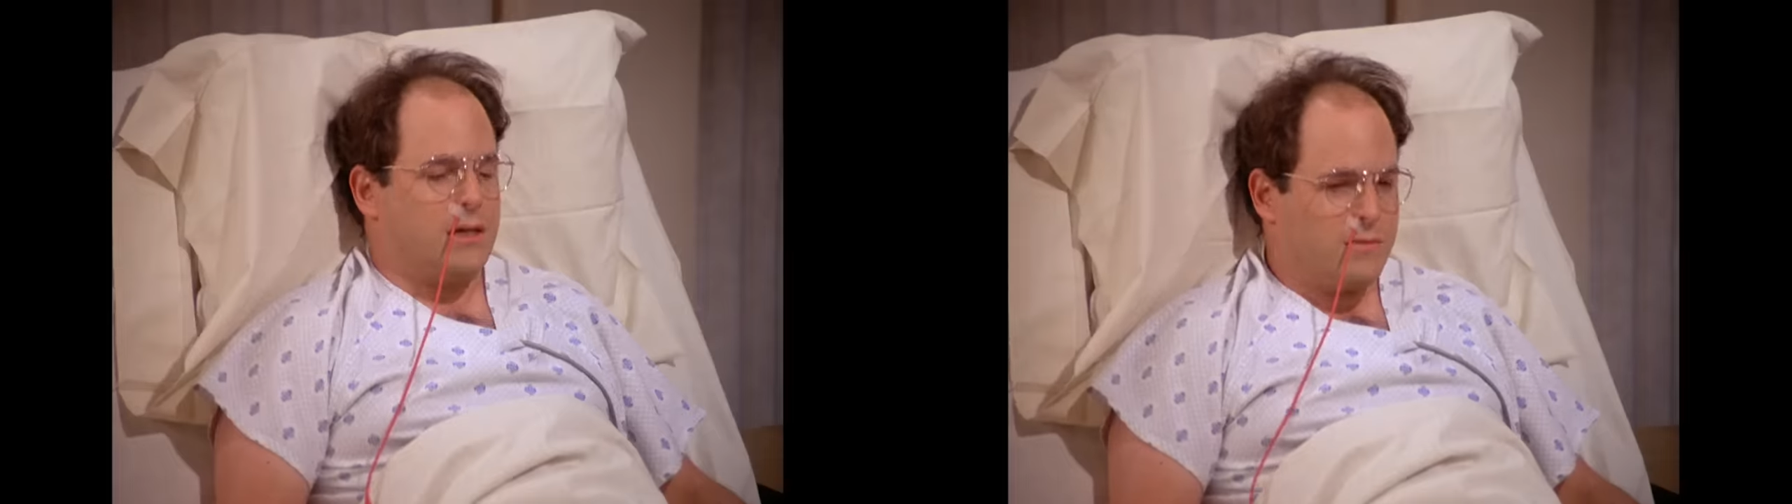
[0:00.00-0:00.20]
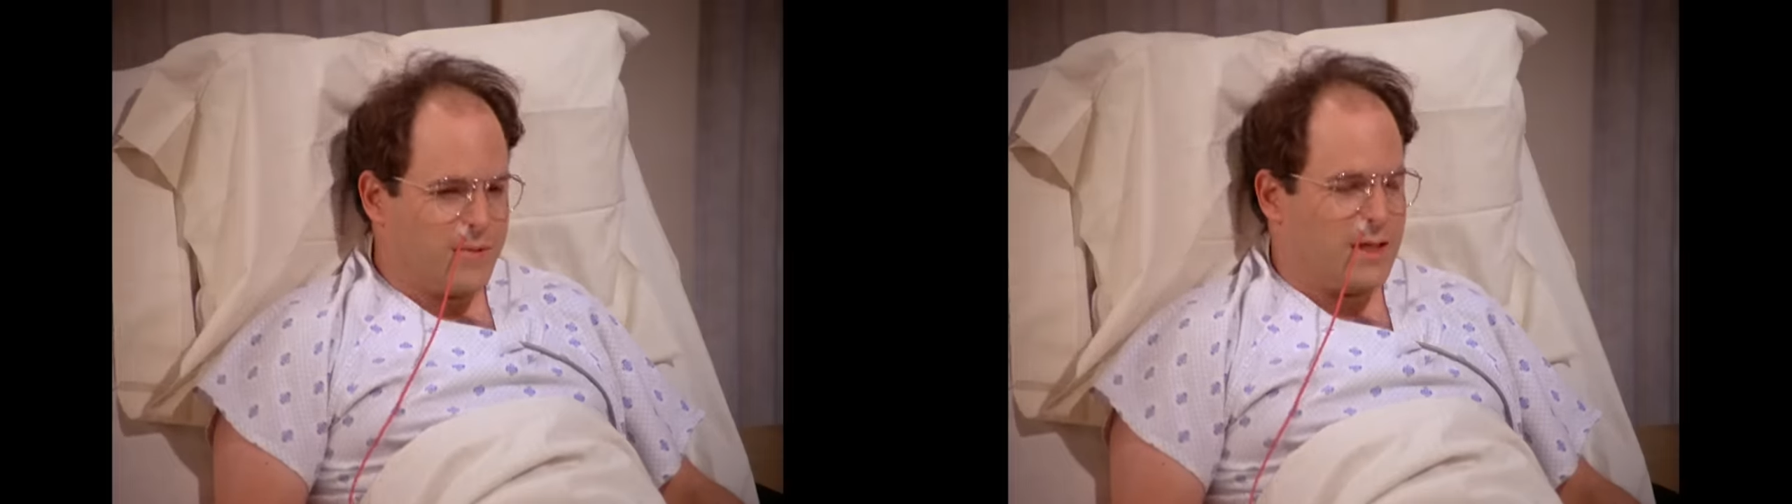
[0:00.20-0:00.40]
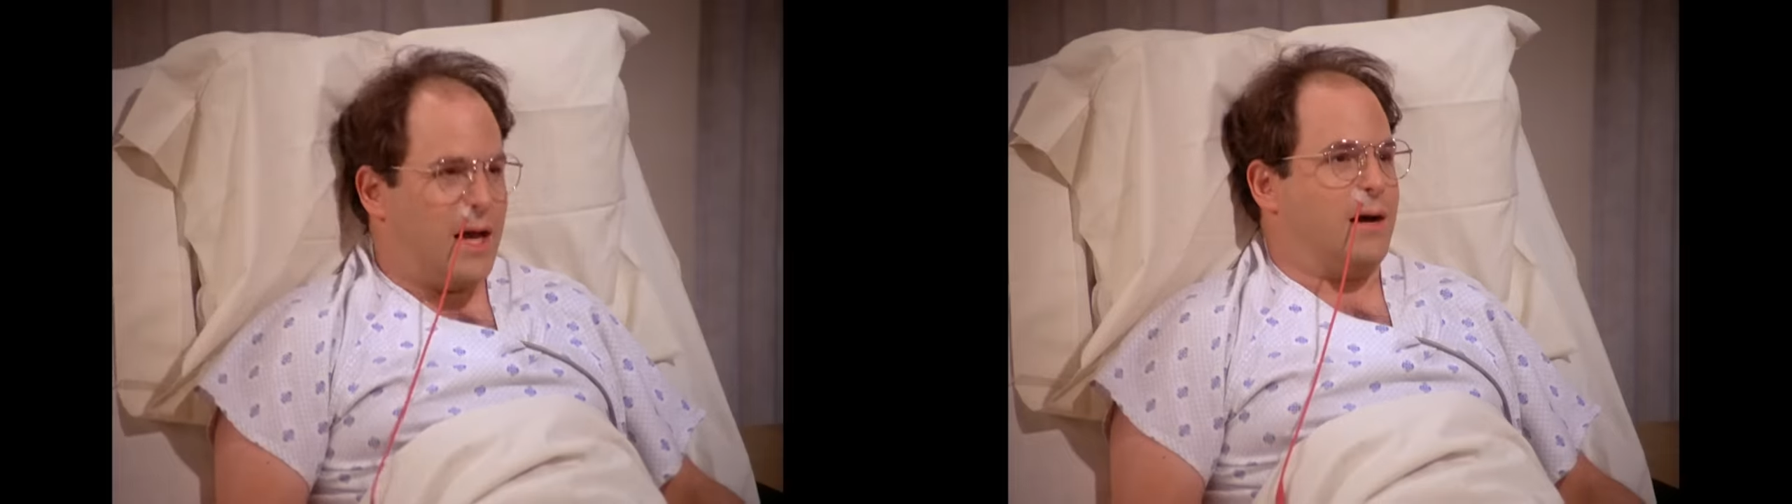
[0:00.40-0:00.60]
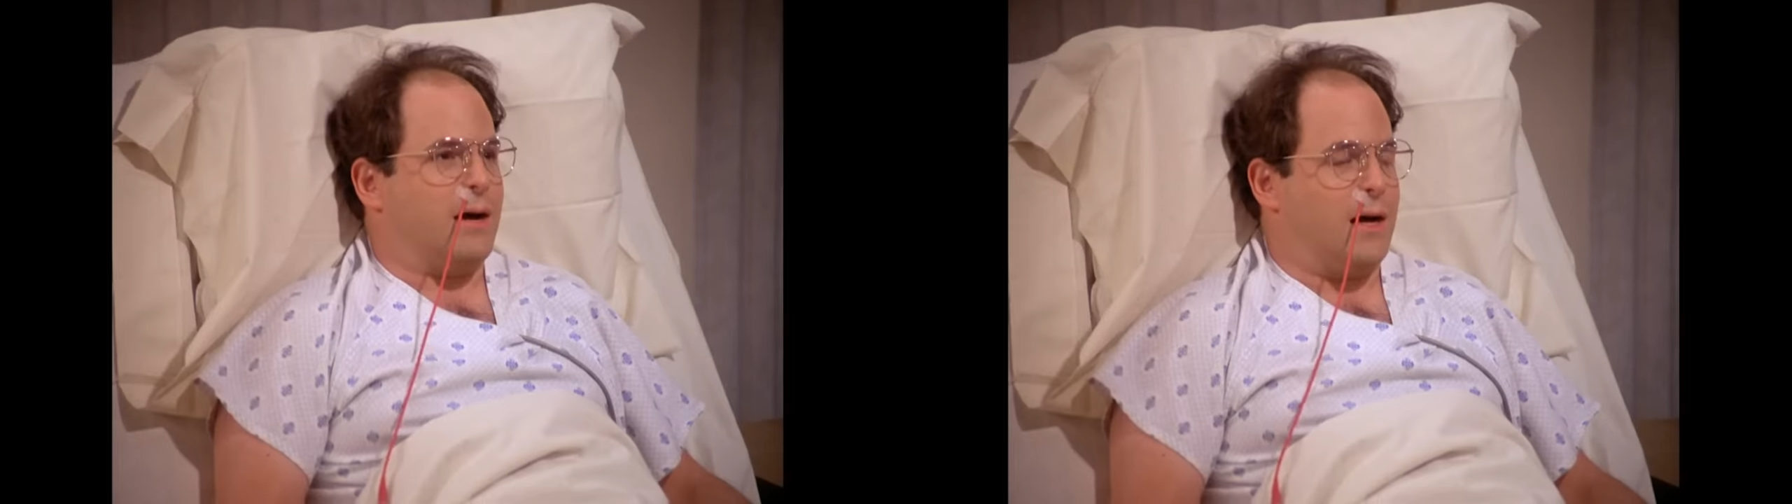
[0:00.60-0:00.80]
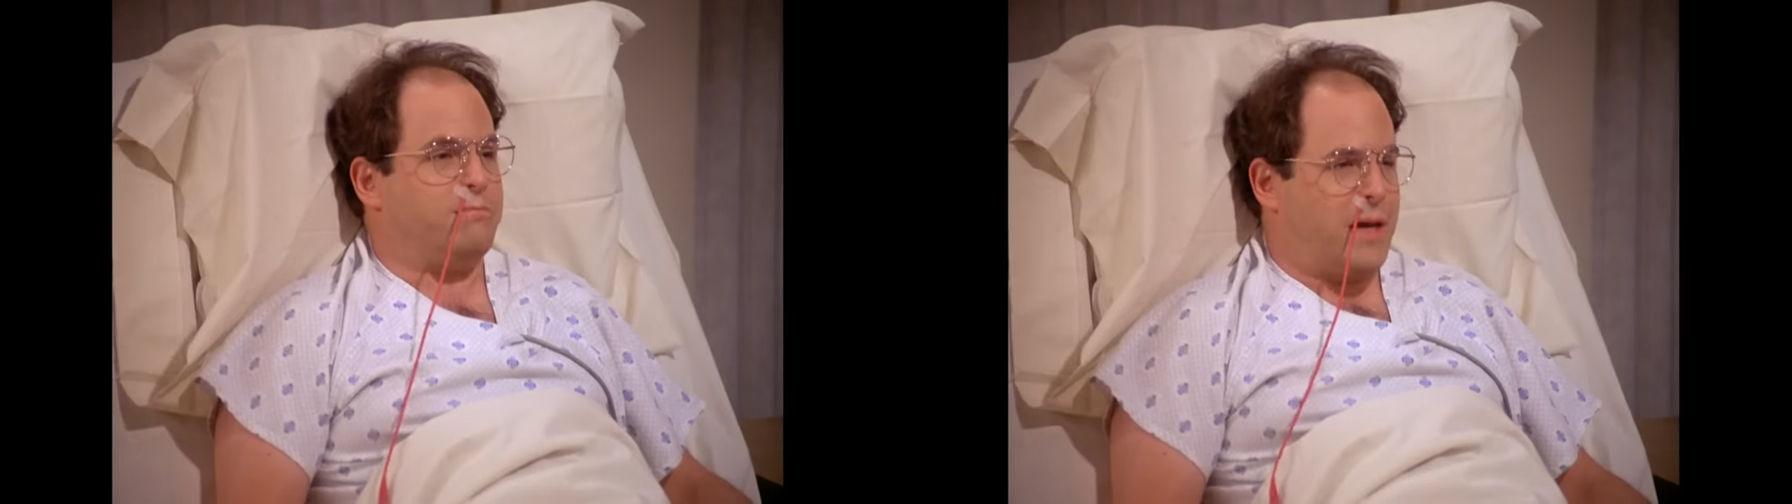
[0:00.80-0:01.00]
Kill me
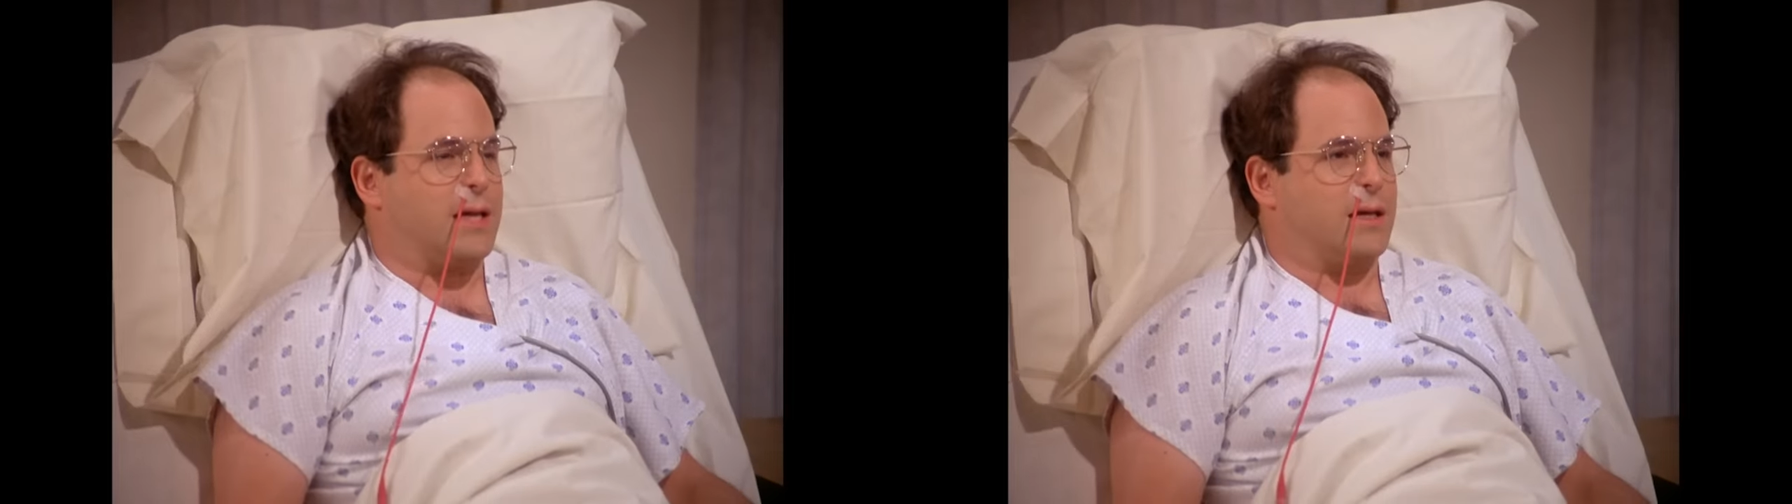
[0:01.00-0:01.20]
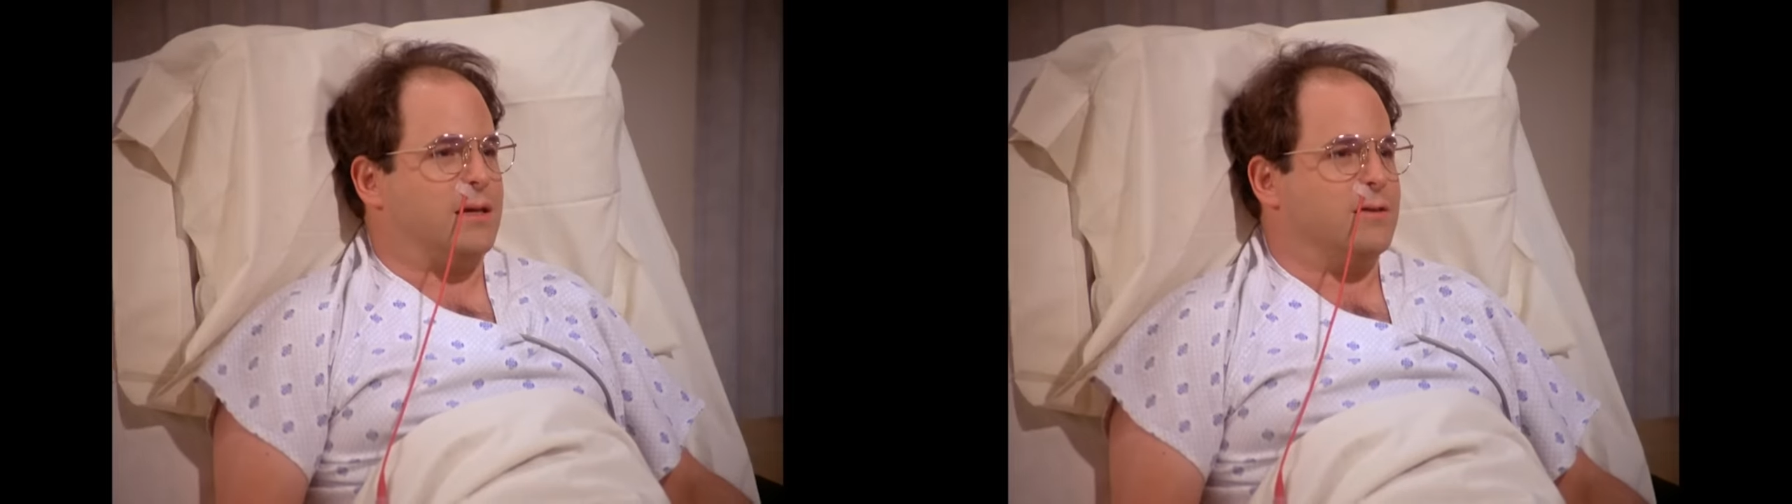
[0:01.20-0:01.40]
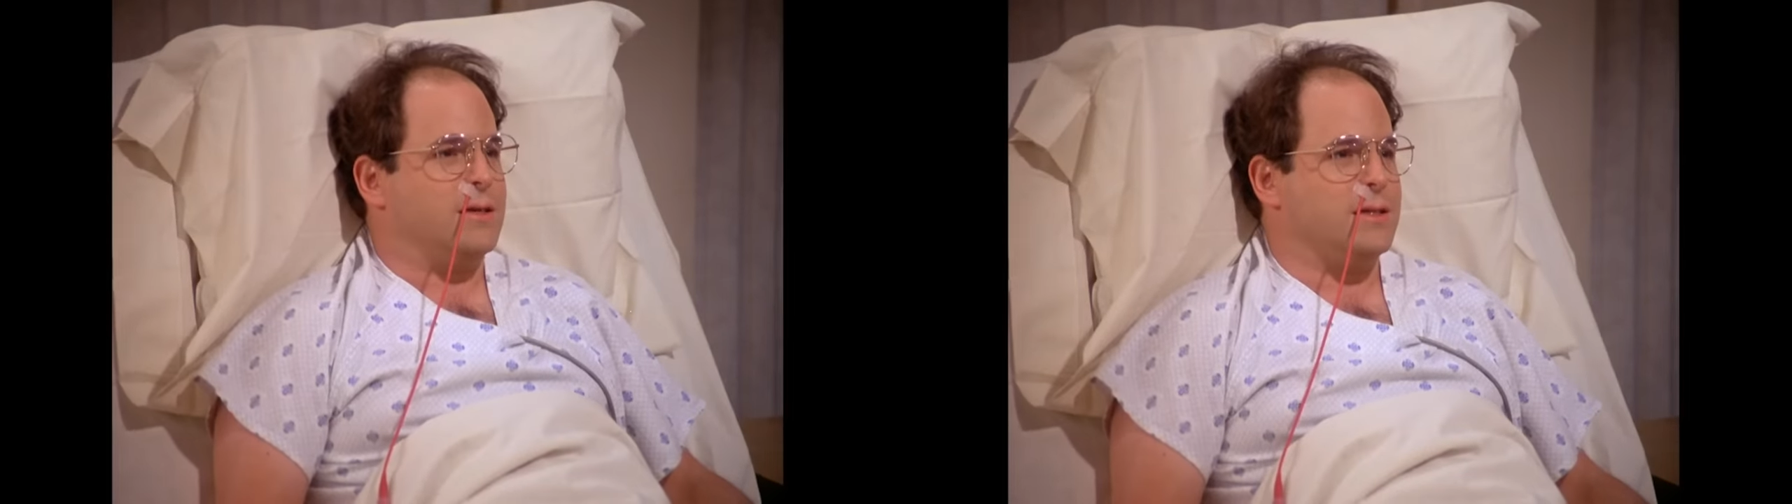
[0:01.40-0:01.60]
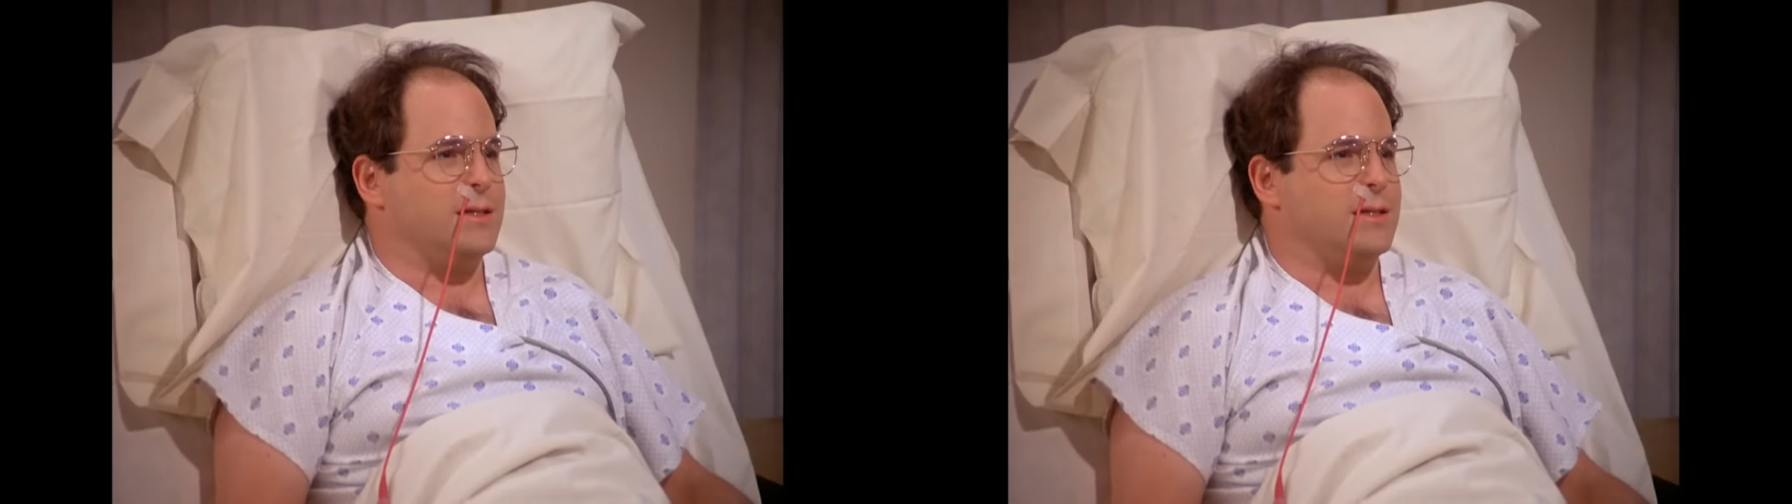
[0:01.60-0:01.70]
now. I'm begging you.